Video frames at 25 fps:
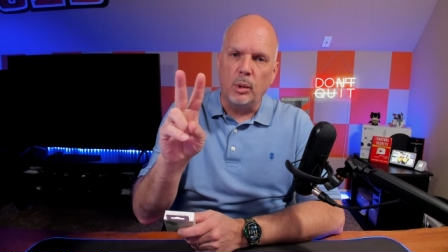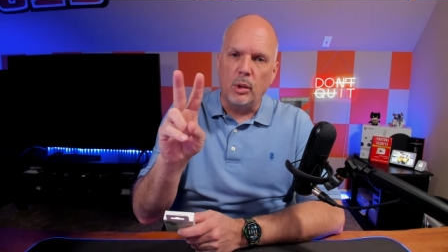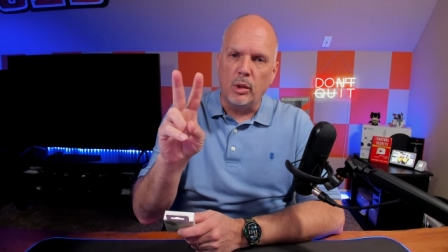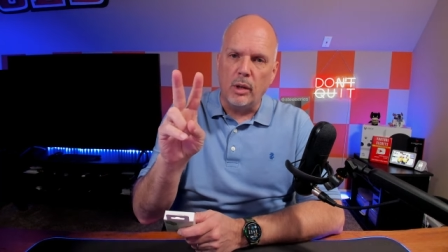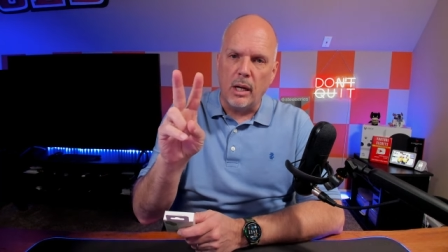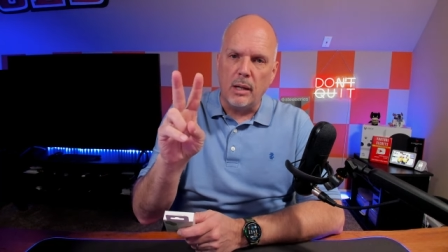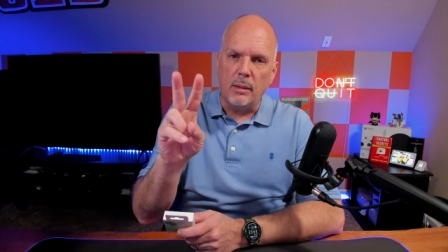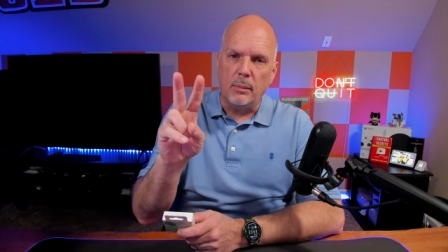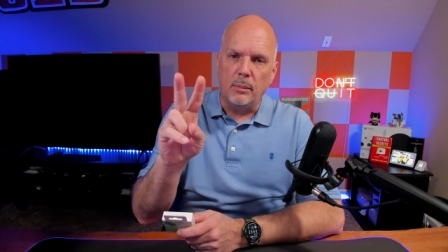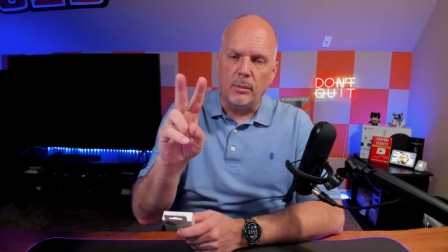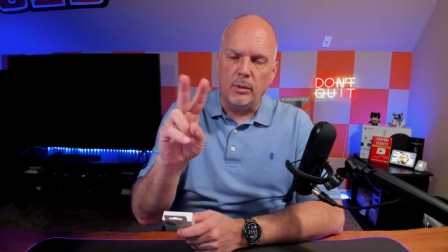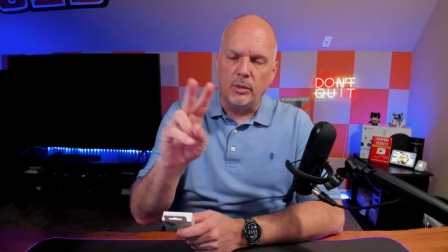
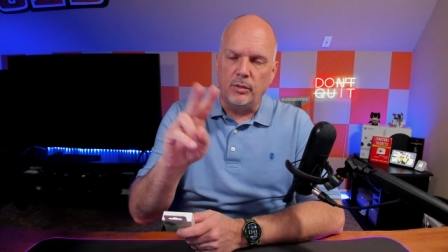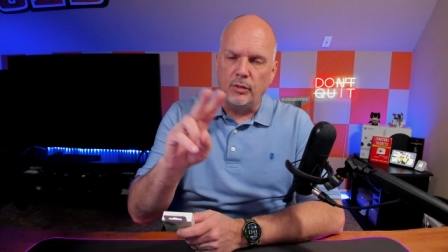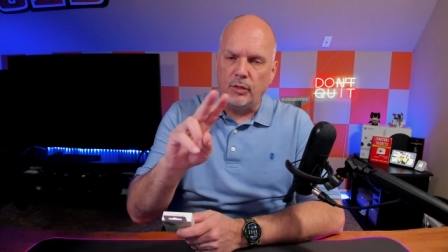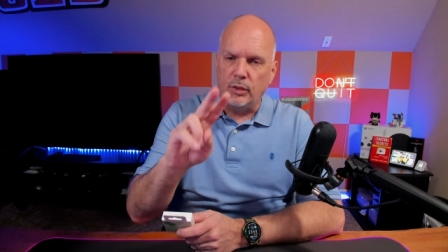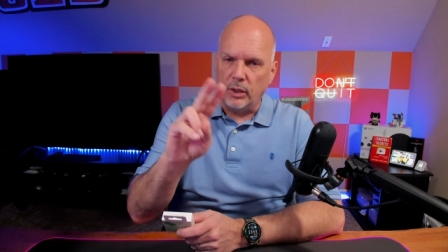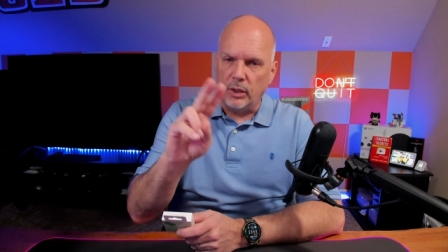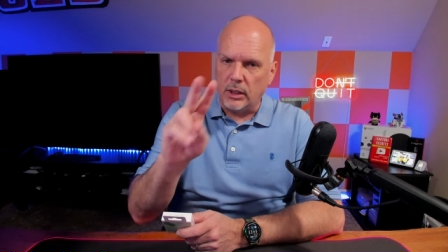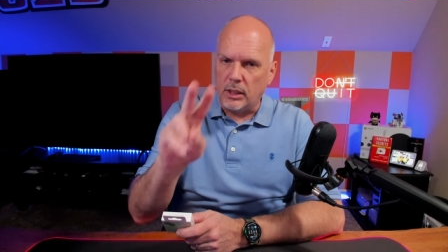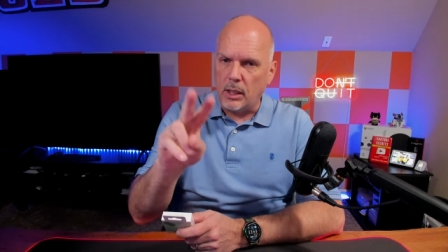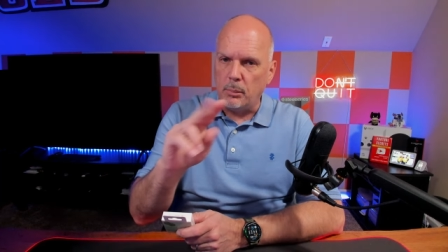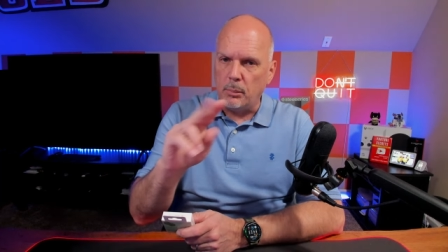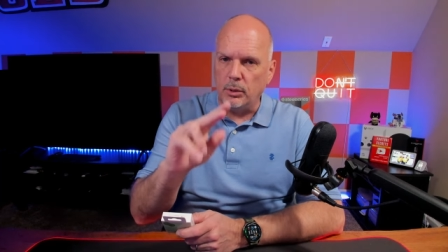programmable
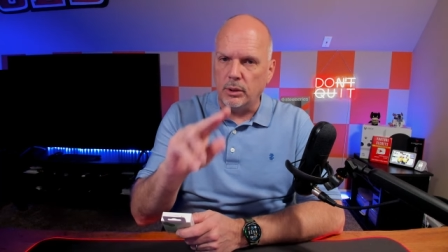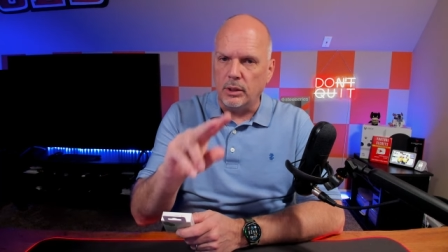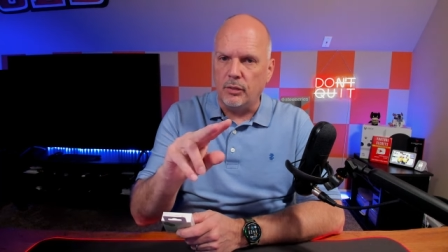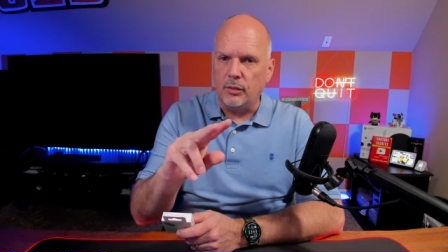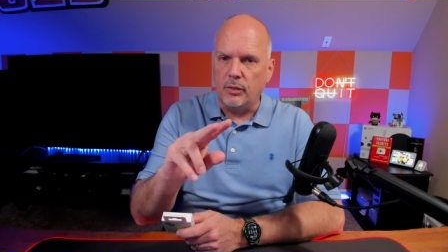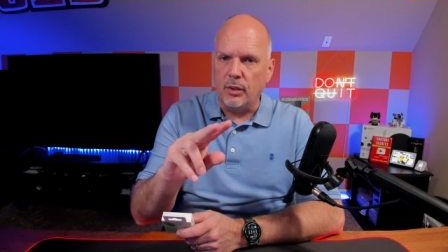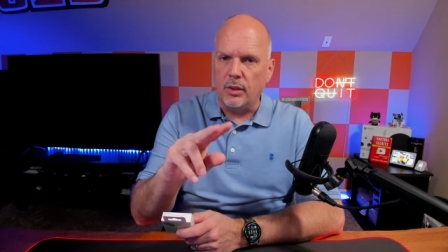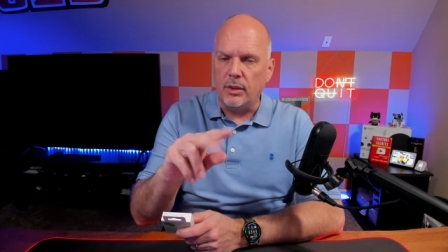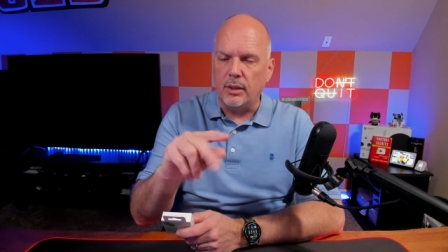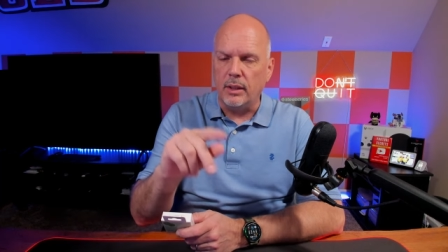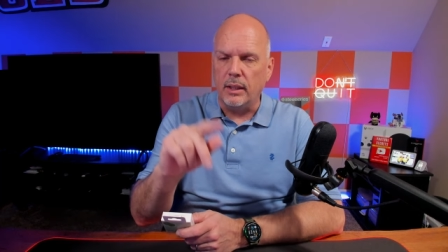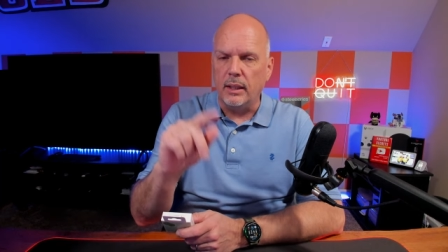for a couple
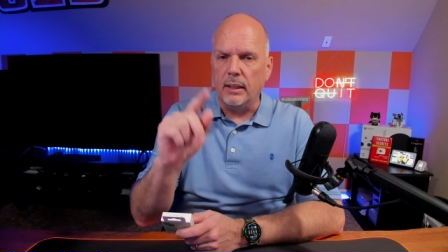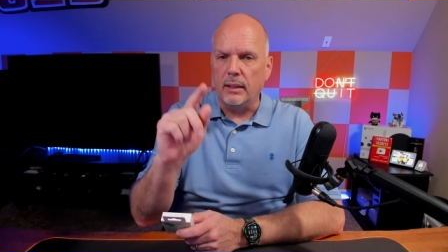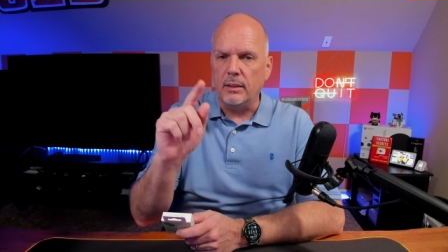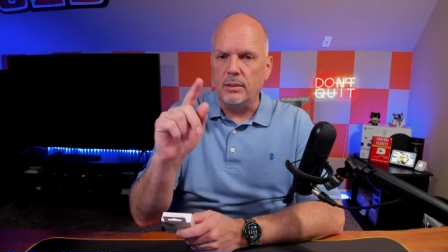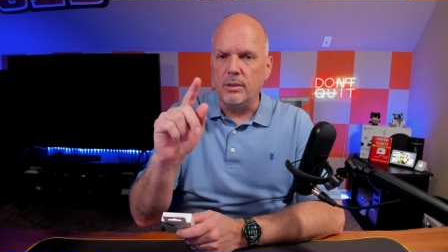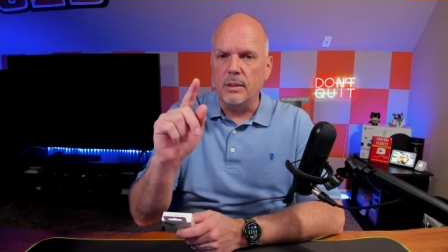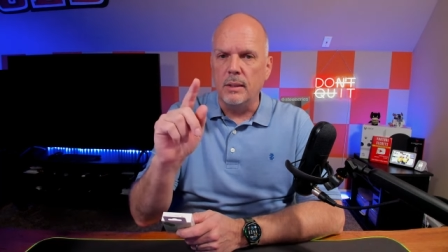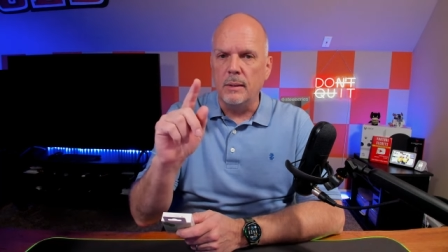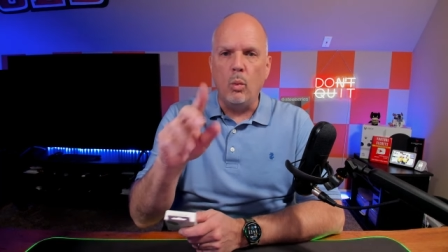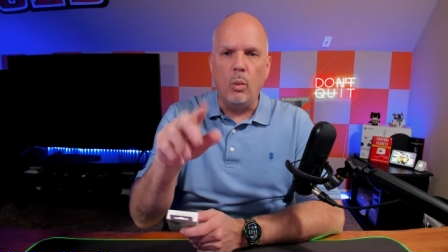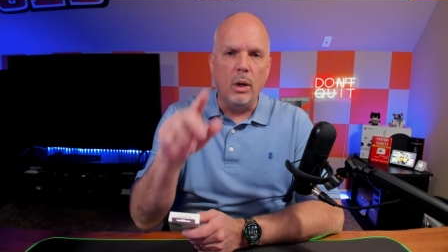different things